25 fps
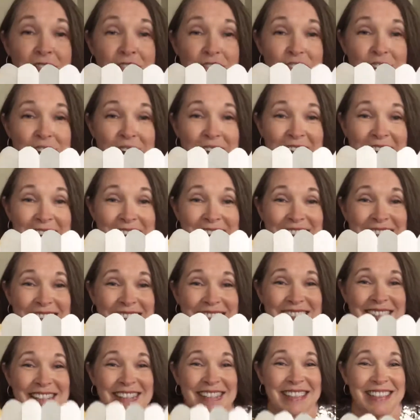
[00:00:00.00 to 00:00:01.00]
chain.
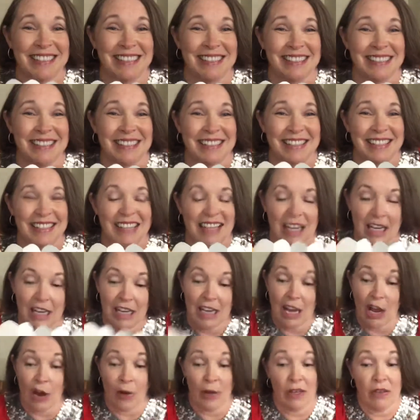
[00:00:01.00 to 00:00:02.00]

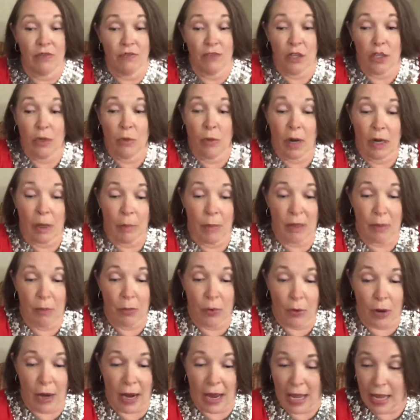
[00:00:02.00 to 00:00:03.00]
Now, if you want to be
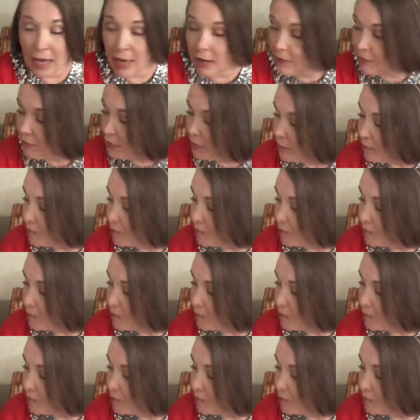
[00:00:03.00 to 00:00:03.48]
brave